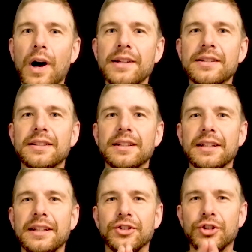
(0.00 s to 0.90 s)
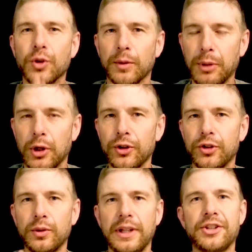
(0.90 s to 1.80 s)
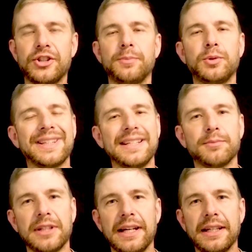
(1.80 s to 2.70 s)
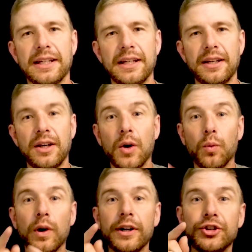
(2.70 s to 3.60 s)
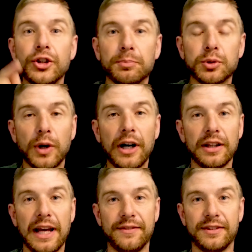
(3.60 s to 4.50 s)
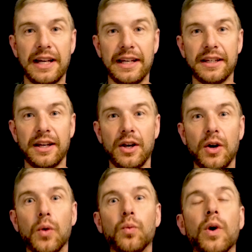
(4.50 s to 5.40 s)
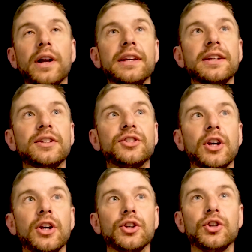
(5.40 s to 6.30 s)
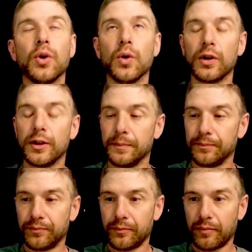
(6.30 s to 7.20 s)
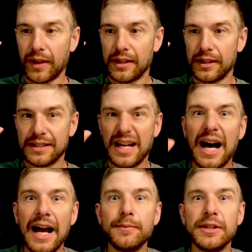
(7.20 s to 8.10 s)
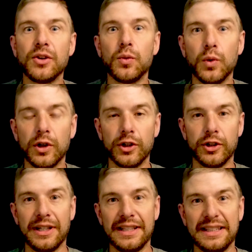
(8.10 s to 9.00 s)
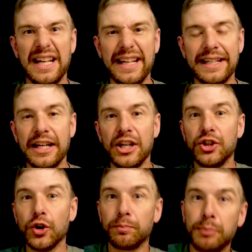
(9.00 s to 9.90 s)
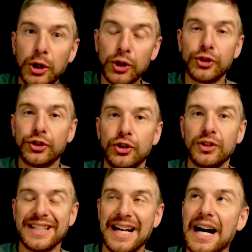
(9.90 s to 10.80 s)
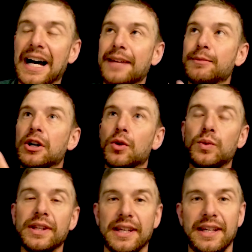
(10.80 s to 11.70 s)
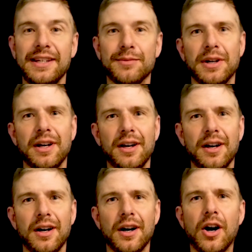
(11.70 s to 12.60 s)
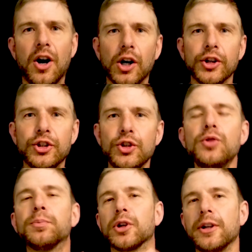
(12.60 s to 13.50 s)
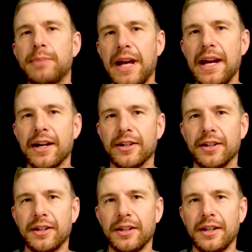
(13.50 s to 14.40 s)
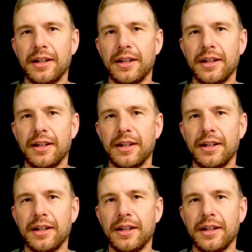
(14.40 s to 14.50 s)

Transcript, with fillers: What is your personal relationship with Him like? What is your prayer life like? What is your time in the Word like? Your personal time with Him? Are you prepared?